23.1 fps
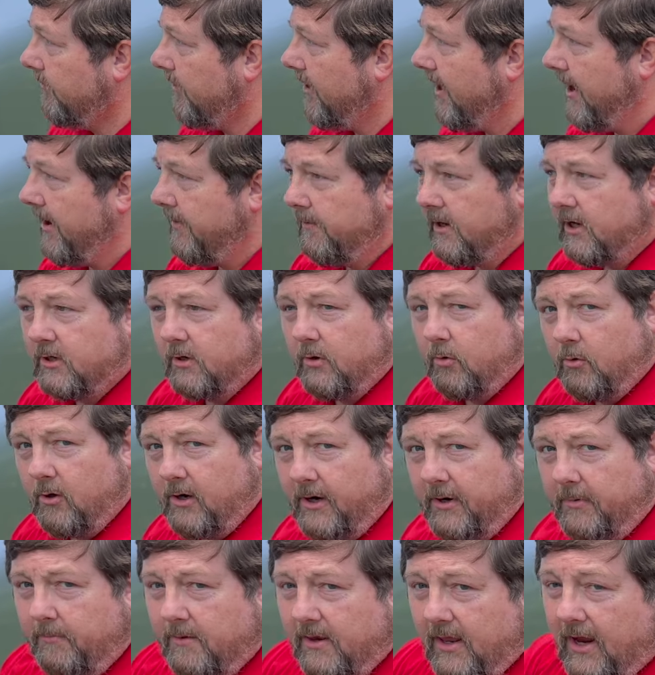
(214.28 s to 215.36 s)
mirrors
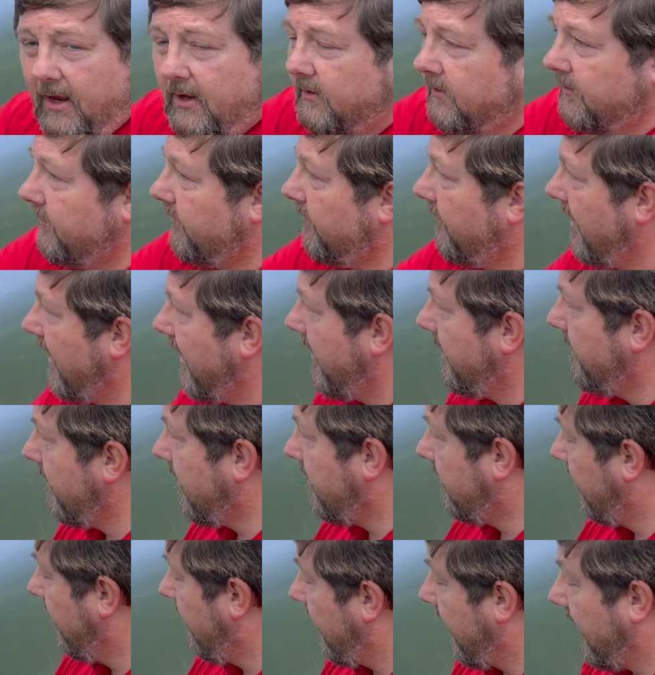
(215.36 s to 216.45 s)
stop
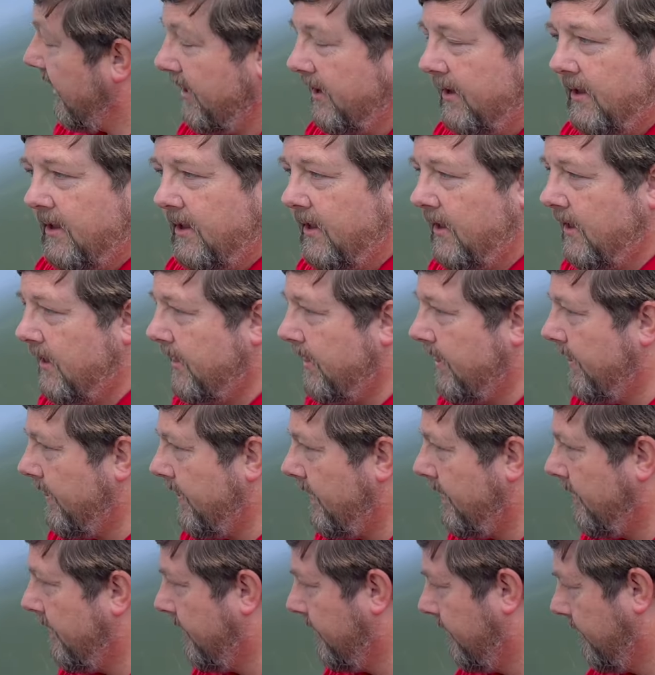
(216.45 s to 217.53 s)
folding like they're supposed to.